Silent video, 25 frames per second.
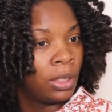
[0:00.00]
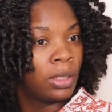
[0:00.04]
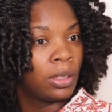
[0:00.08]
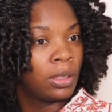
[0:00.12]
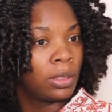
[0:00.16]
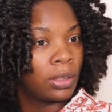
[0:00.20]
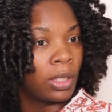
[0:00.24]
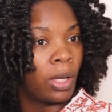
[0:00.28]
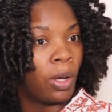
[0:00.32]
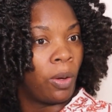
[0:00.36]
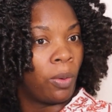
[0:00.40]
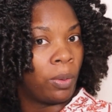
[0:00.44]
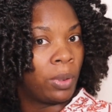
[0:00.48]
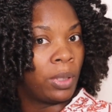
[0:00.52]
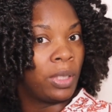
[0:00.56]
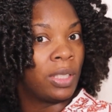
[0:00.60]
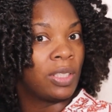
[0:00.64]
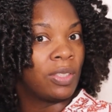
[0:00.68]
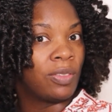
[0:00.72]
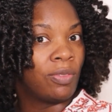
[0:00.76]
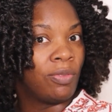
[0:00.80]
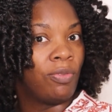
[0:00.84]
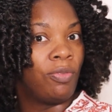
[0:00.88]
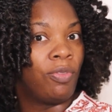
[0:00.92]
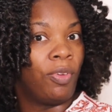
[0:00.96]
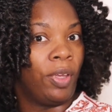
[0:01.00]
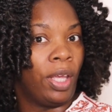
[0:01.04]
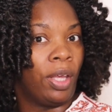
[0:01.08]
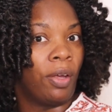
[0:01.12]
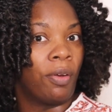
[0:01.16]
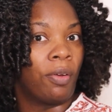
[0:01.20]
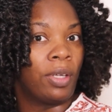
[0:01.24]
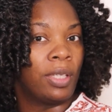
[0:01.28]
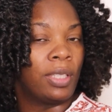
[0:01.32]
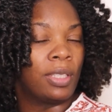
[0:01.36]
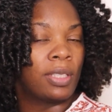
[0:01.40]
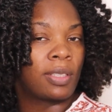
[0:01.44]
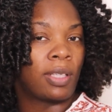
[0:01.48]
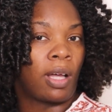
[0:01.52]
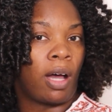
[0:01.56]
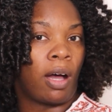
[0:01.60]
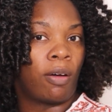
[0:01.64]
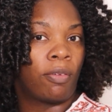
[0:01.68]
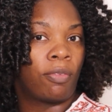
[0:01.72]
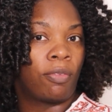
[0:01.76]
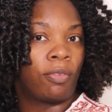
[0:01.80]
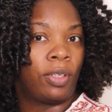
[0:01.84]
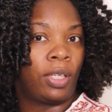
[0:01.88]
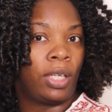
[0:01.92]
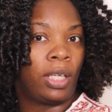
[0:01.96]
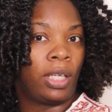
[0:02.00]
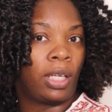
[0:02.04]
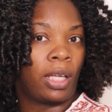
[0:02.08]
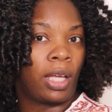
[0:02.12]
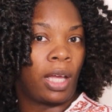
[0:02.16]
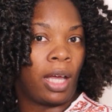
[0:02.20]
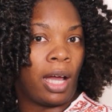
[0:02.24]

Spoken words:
so it is very softening.